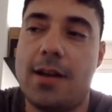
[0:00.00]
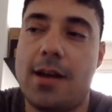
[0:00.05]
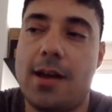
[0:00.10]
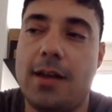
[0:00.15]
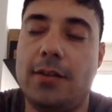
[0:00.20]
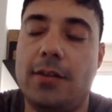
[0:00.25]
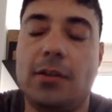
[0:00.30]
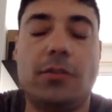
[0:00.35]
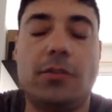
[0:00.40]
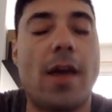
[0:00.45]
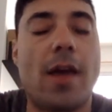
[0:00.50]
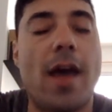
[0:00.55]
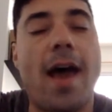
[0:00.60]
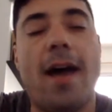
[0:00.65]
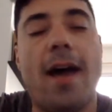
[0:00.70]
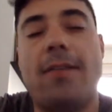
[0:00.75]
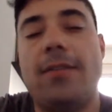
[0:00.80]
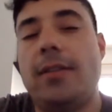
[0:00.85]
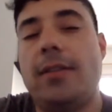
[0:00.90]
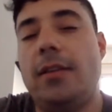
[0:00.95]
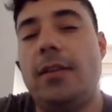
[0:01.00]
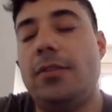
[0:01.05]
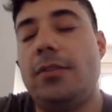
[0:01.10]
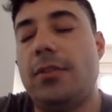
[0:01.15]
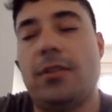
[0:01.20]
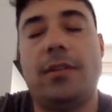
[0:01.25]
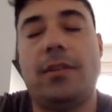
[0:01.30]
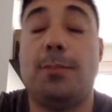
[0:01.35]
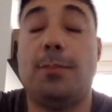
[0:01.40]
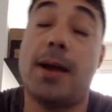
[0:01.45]
I don't have it,
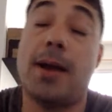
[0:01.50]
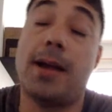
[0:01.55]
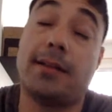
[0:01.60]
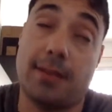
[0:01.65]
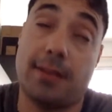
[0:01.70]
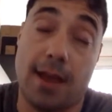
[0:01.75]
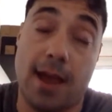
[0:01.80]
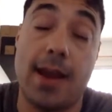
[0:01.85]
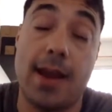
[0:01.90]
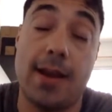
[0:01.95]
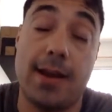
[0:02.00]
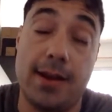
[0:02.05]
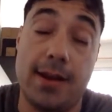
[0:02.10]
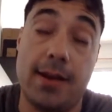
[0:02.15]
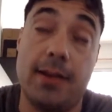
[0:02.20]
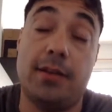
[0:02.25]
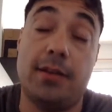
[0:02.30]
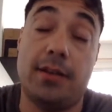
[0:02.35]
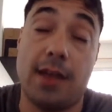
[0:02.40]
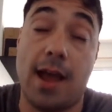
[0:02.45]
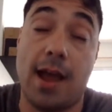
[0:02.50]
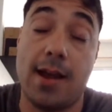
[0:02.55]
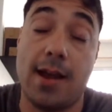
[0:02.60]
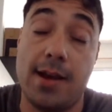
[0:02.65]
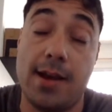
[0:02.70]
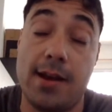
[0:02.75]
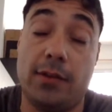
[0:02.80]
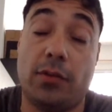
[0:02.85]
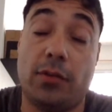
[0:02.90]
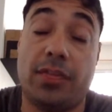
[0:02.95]
teacher. But I
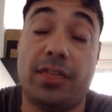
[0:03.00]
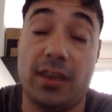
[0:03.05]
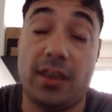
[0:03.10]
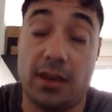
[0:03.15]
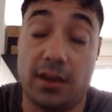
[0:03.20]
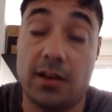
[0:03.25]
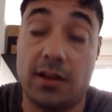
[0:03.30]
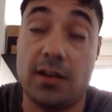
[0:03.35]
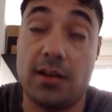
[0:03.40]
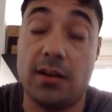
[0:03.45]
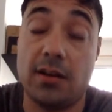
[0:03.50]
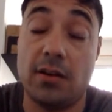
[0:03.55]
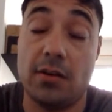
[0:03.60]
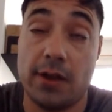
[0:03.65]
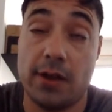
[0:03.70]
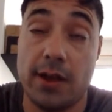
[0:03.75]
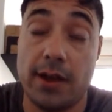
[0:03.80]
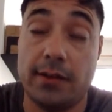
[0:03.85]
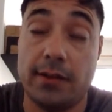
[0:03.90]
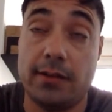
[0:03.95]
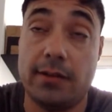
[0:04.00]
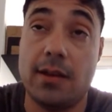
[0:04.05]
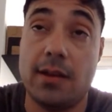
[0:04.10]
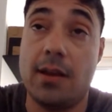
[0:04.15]
need to think, all right?